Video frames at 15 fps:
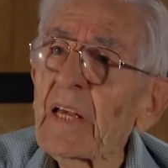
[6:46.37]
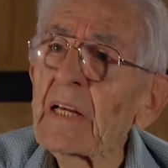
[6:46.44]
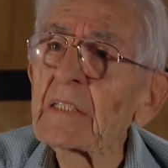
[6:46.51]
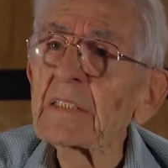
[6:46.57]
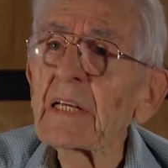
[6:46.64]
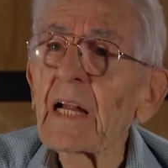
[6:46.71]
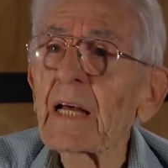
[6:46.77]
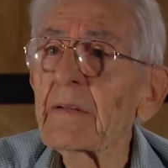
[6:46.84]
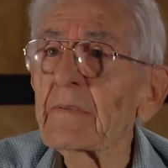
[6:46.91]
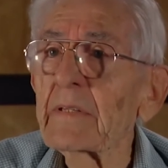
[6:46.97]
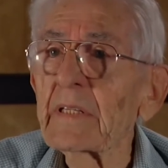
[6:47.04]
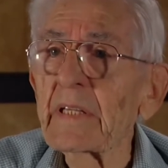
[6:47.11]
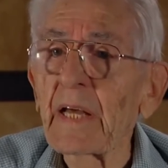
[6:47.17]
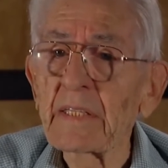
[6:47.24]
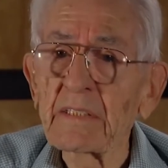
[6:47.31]
he said,
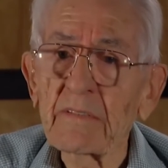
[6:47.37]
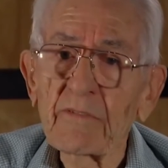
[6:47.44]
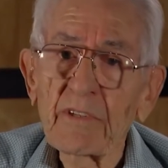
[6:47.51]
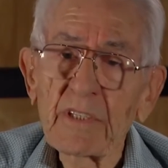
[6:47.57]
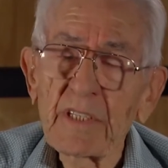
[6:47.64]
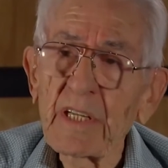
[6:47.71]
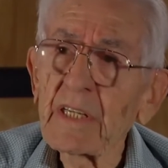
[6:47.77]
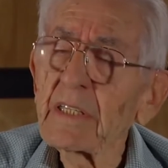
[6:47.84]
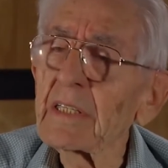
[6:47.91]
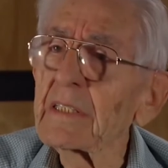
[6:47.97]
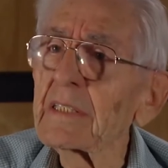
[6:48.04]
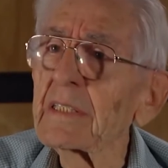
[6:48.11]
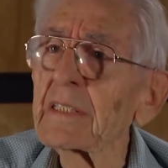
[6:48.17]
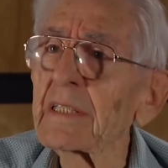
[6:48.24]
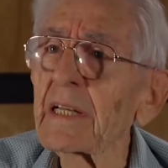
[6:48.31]
that's ridiculous.
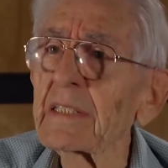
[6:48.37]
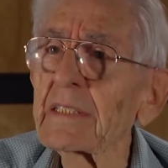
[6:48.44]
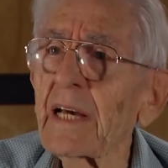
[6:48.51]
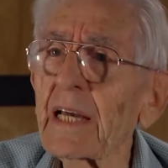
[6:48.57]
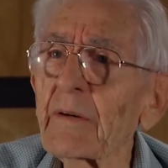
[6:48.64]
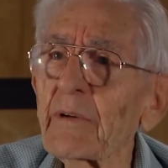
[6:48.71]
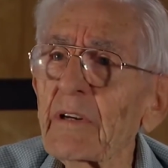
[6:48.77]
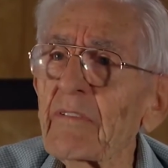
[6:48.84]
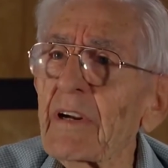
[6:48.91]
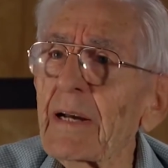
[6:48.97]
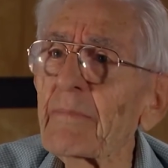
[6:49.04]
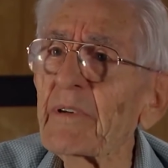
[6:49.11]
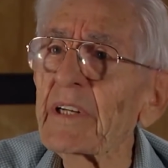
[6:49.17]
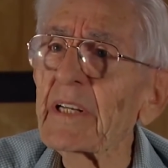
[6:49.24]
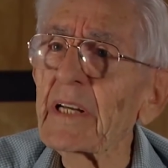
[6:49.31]
He says, that's highway
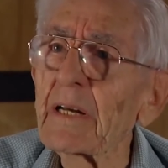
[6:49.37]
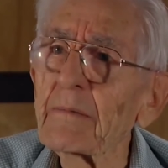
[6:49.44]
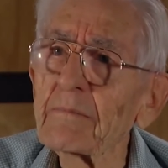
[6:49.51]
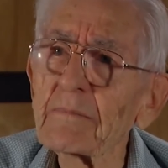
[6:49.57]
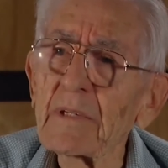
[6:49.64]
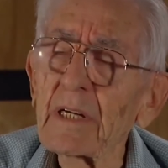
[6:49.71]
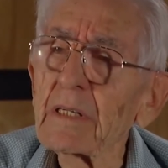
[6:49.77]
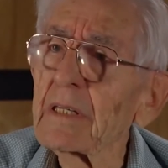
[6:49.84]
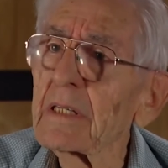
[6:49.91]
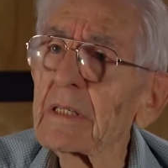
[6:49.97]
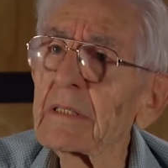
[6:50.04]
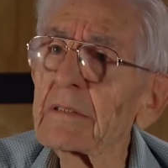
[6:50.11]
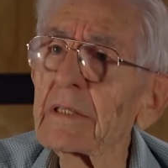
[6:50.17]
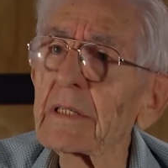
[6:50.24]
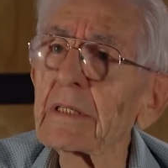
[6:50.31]
robbery. I'm not going to
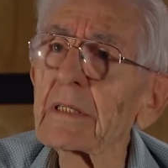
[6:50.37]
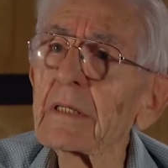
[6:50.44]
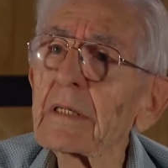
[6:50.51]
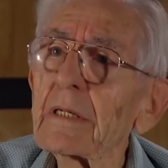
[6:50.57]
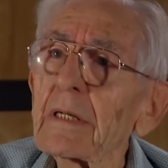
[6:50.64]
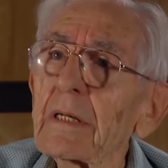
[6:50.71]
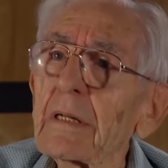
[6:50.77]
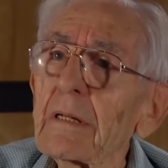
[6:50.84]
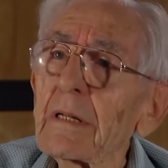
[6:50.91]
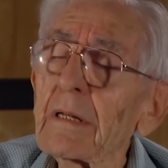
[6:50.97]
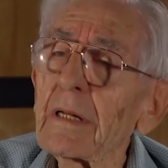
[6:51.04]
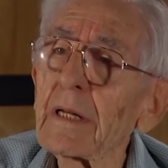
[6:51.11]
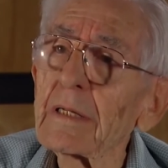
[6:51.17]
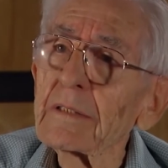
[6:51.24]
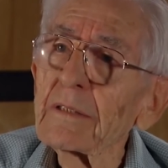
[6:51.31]
do it.
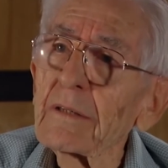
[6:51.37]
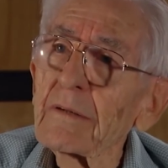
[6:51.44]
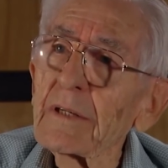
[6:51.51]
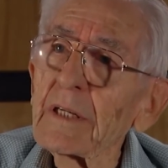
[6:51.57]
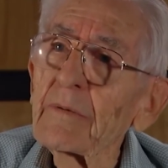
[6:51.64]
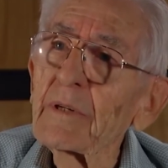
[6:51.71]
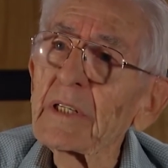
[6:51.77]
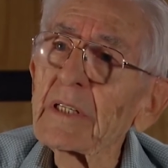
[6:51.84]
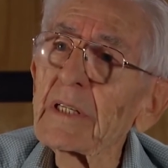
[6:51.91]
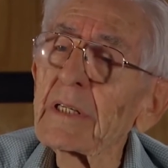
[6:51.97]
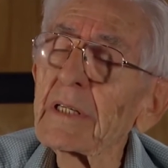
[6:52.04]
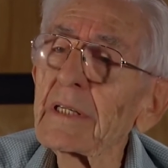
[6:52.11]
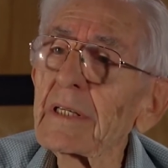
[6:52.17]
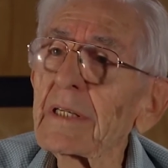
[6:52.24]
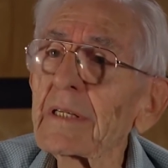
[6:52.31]
And so he went
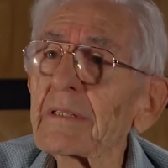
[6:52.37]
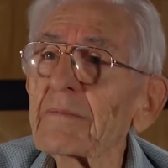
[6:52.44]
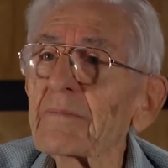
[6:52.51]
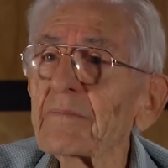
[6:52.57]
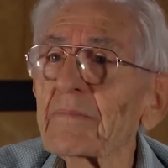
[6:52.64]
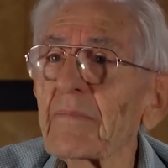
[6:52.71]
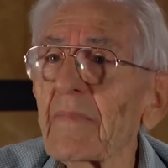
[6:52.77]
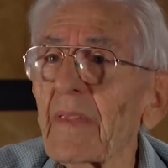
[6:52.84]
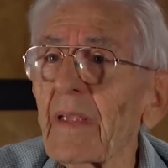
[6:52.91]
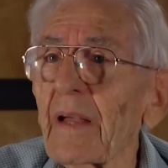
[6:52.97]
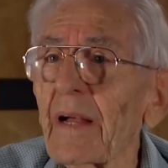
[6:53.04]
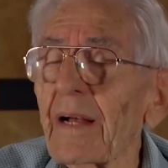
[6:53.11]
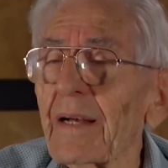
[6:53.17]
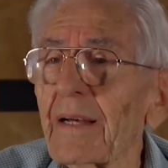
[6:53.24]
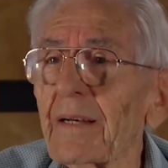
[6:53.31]
the
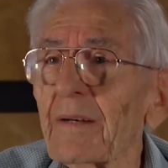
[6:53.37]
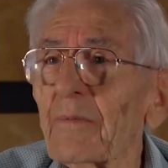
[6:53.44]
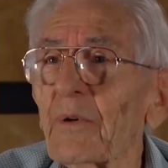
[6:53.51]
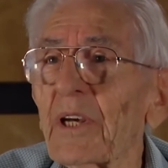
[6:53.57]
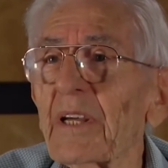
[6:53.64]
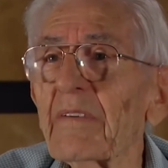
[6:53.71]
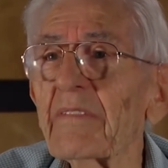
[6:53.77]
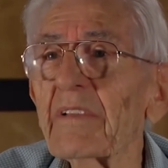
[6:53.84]
way of